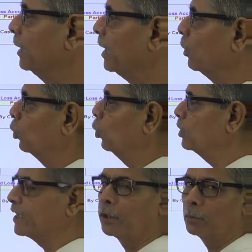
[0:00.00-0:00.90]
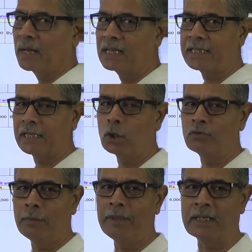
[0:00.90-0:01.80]
Now goods sent to branch account
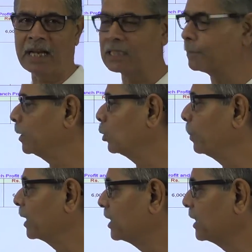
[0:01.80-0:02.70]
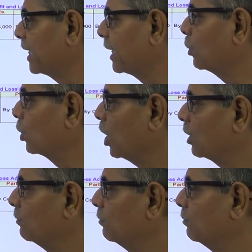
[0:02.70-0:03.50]
will be transferred to purchase account or